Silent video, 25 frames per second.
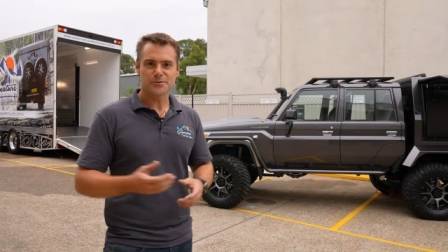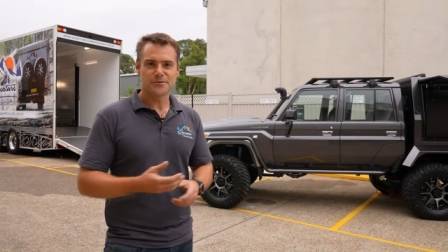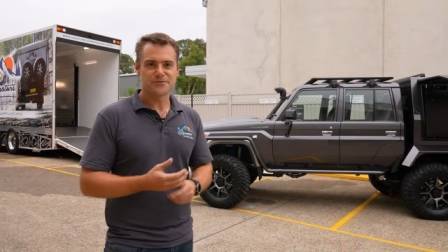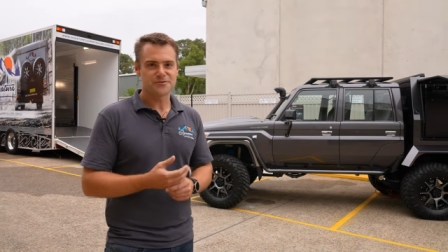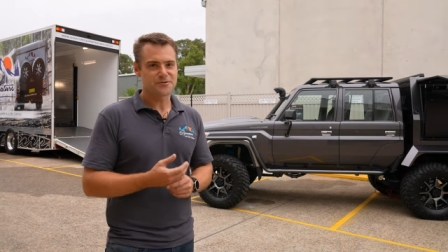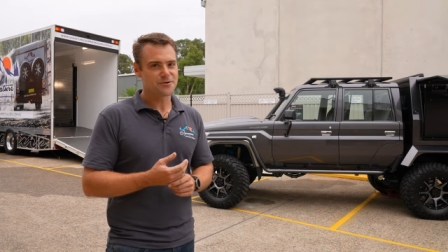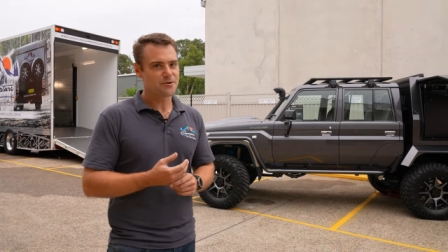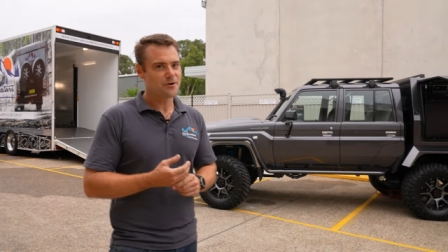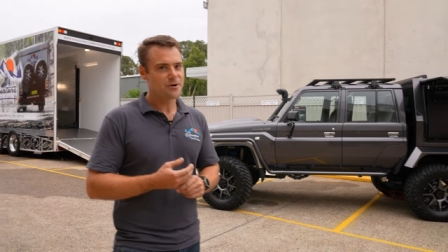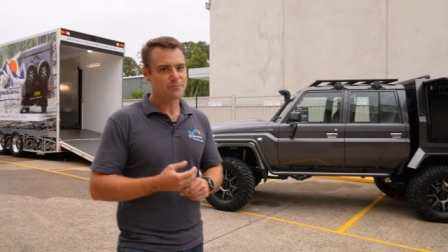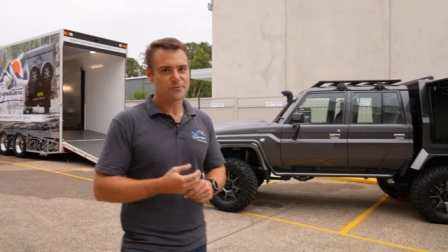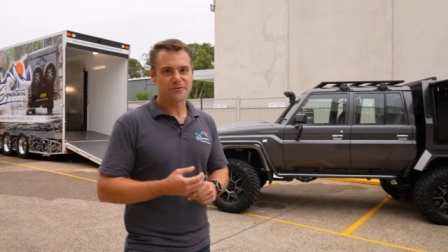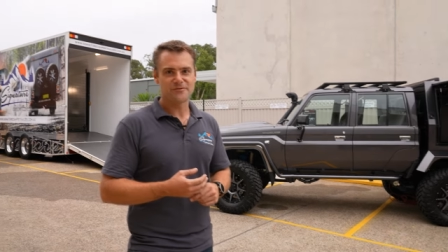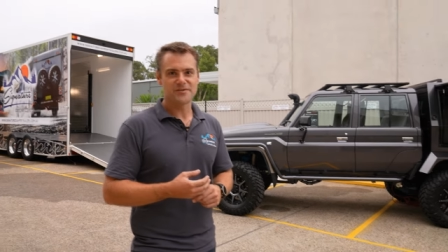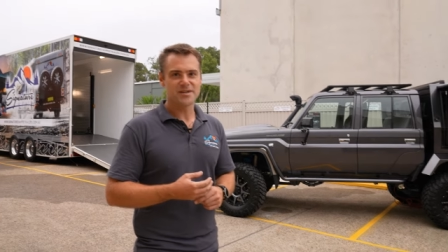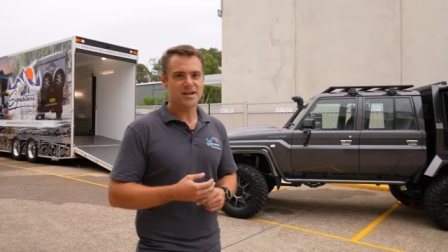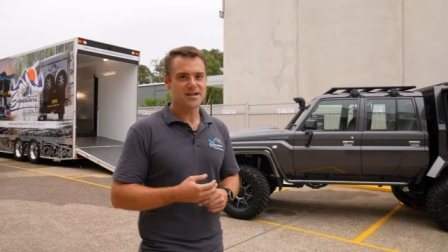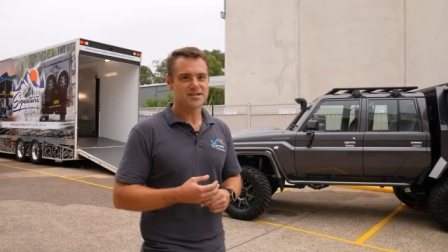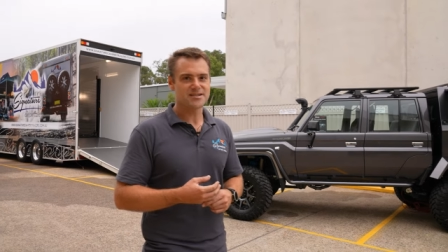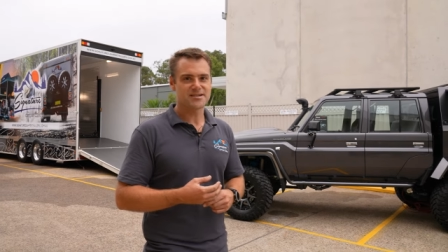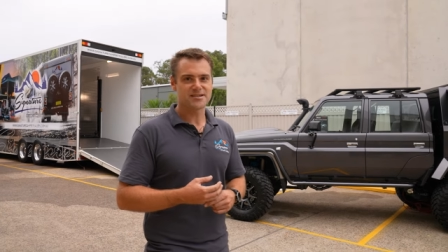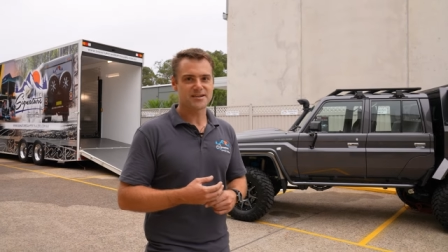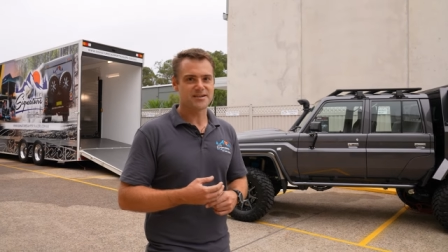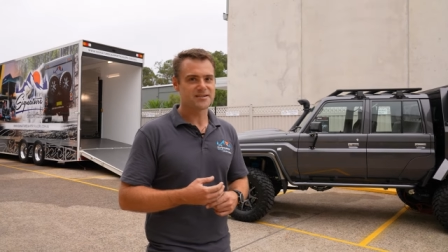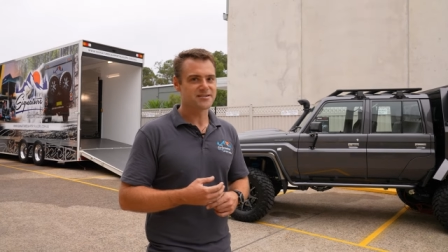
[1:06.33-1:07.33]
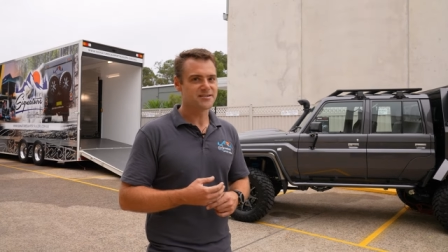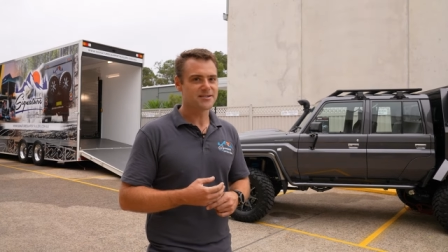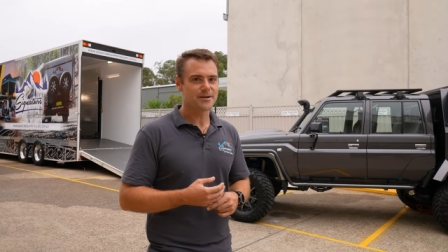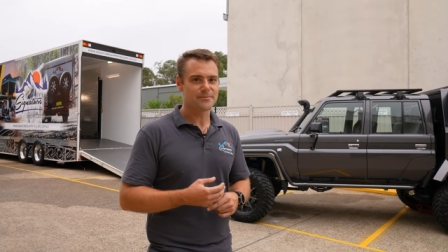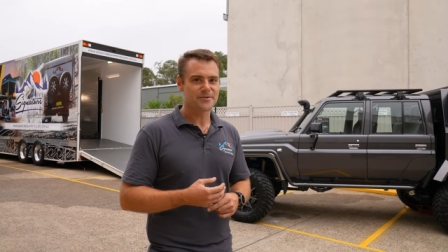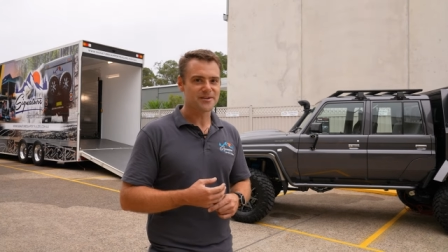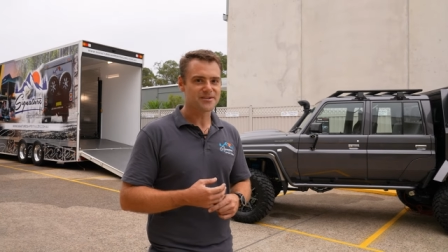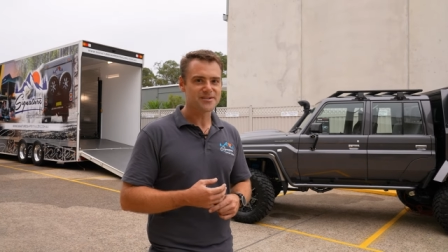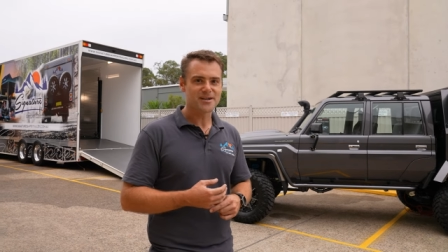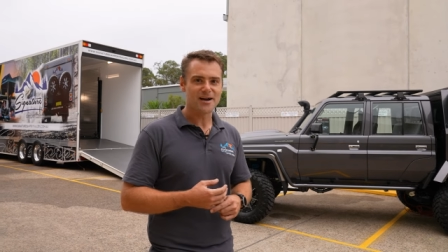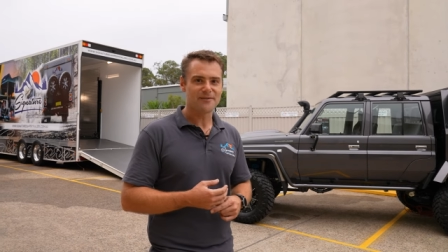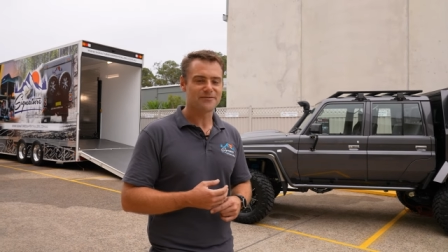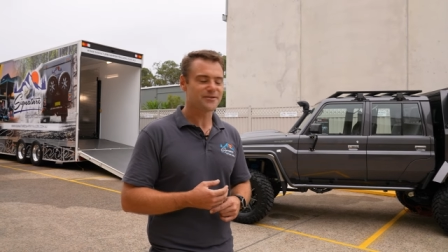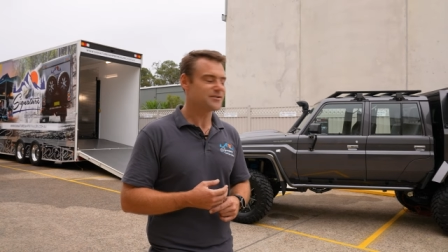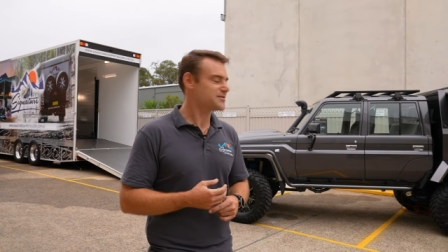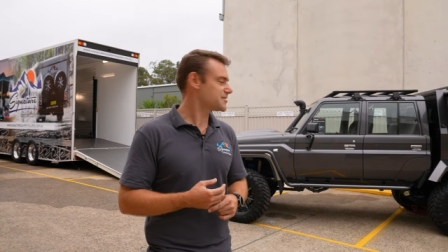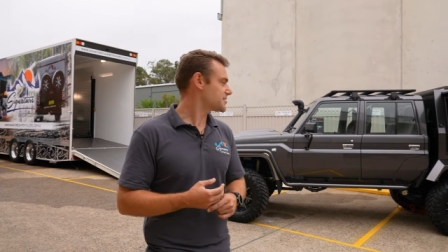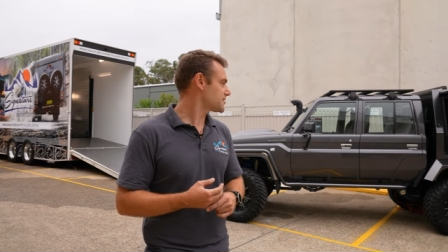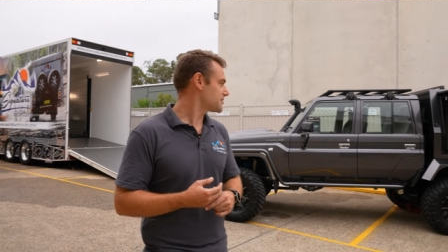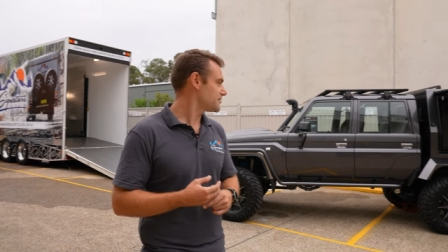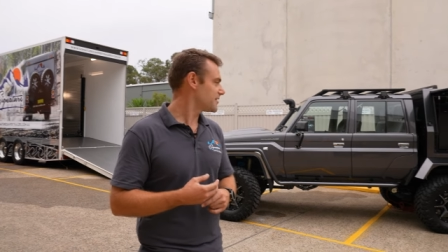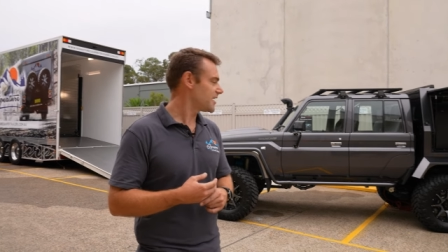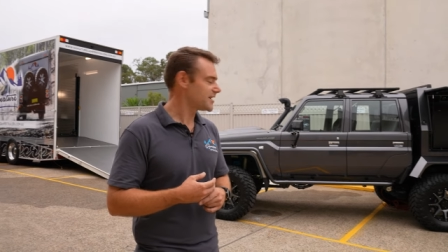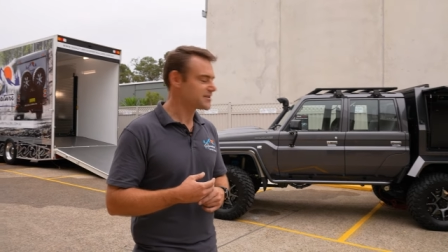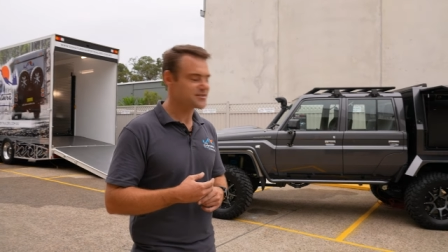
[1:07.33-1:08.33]
We've tried, we've tested it in some of the toughest
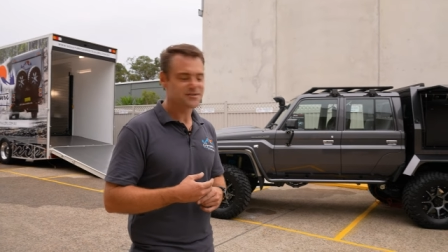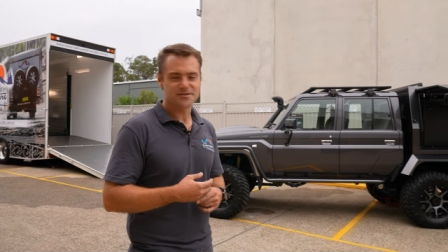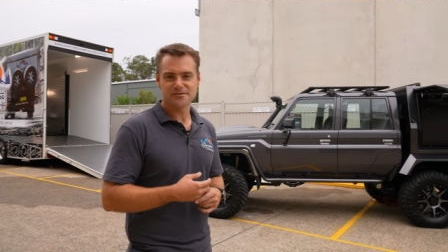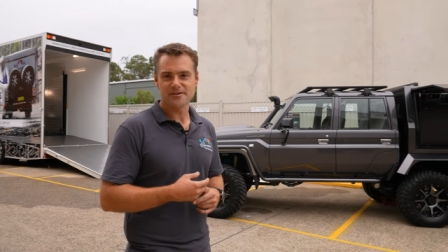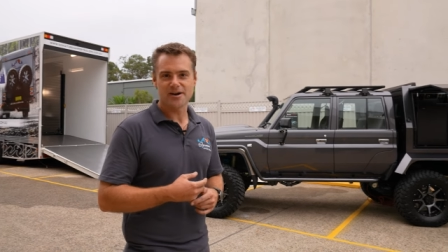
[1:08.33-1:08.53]
terrains